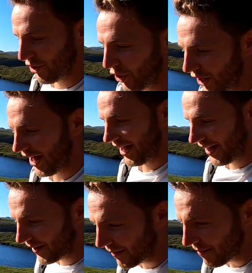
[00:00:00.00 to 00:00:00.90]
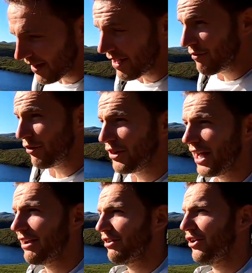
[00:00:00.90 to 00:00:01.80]
Reconic. I phoned
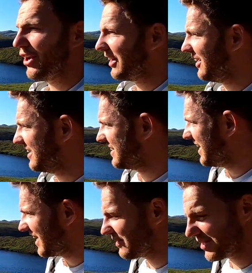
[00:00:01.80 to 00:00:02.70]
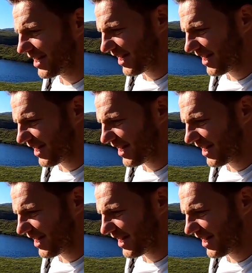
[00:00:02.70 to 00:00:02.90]
the guy at Reconic last night and I was